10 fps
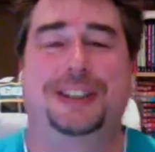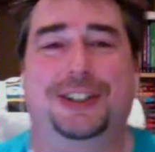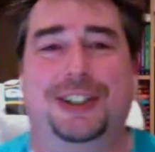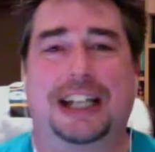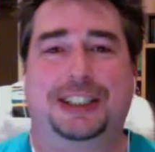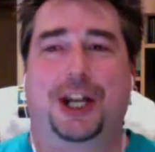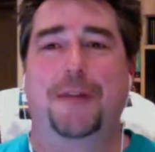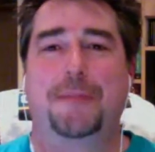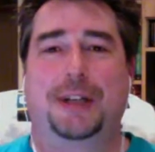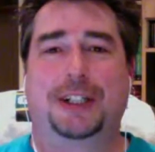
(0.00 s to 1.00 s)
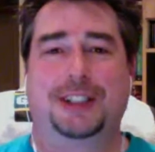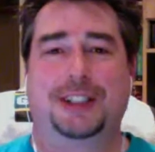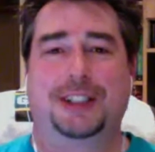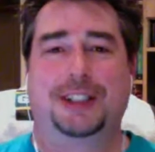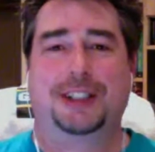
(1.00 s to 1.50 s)
like Todd
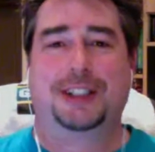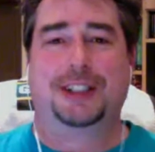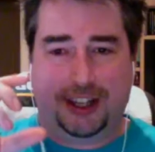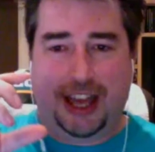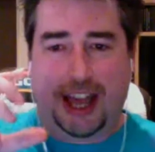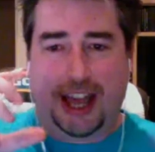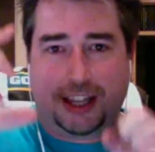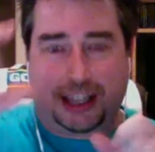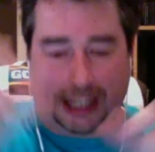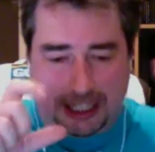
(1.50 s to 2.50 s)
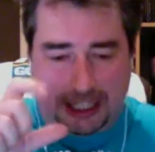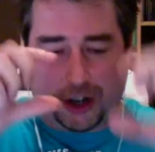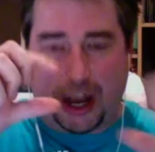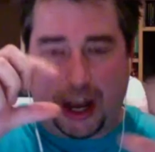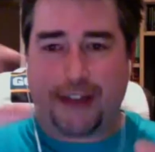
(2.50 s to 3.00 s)
McClellan,
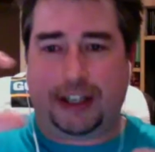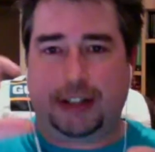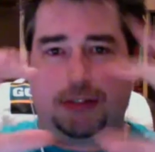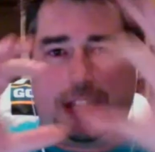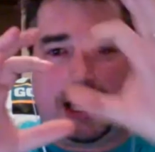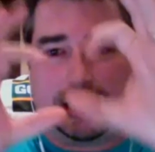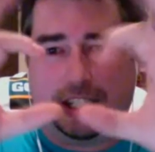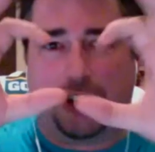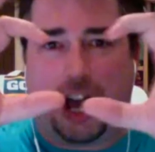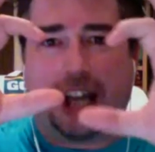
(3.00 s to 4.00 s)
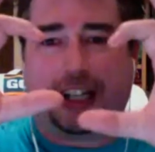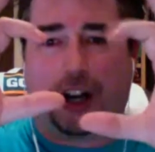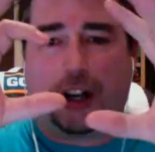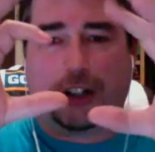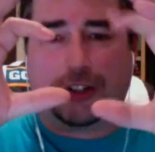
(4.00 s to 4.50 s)
having like little
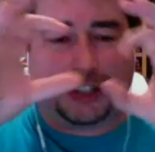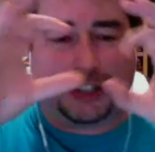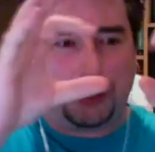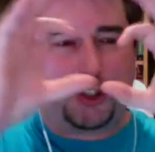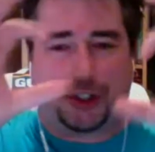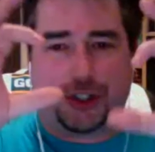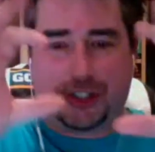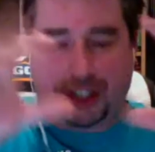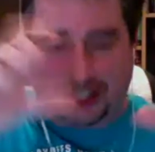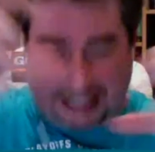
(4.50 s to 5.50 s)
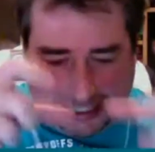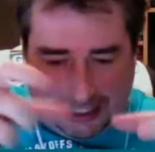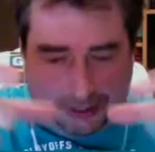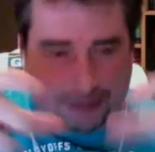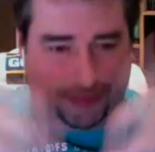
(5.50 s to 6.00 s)
icons, little jersey, like
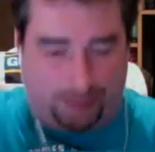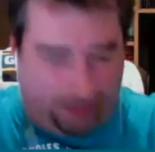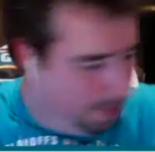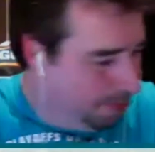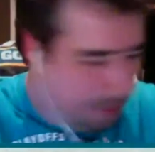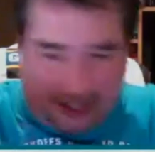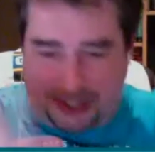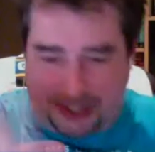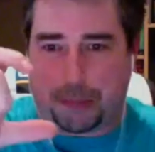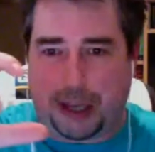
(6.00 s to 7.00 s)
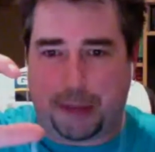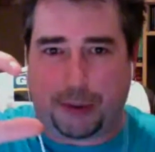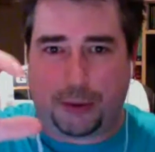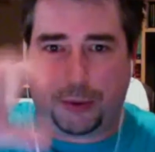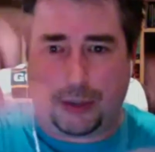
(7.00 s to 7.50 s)
little pieces of
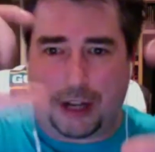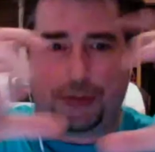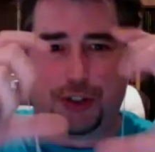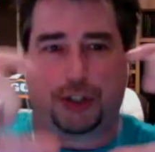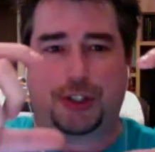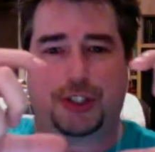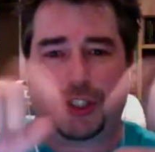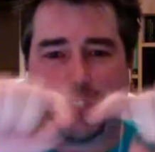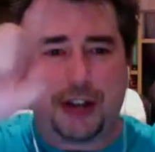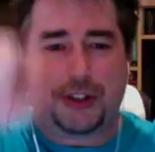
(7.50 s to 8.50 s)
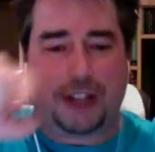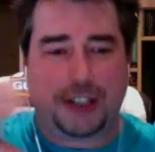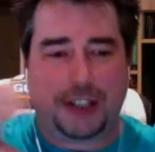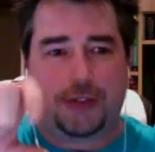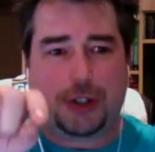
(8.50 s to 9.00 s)
paper of jerseys, outlines
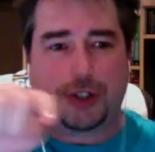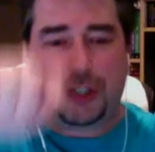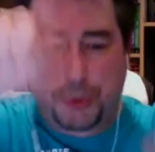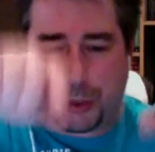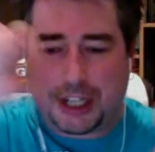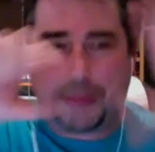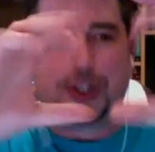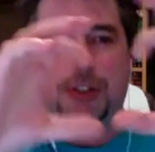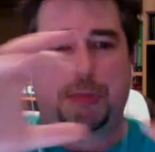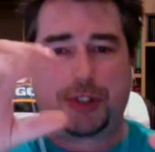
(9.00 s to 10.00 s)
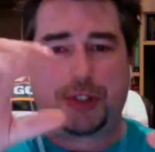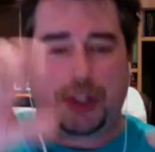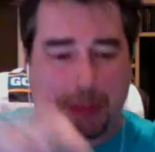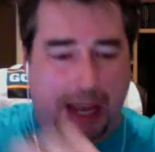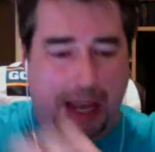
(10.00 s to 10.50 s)
of jerseys with names and numbers on the
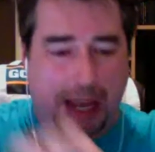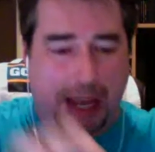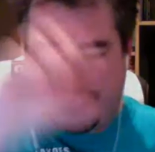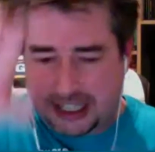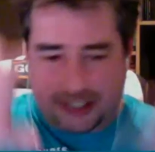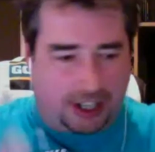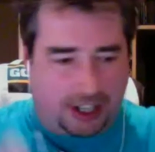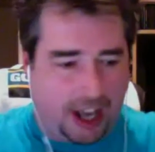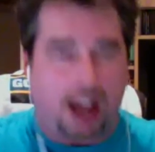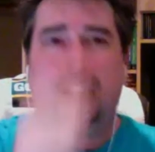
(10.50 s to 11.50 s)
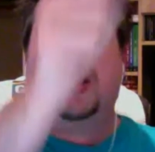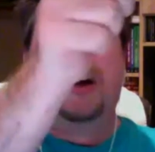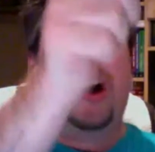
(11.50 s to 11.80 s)
back that he's got on a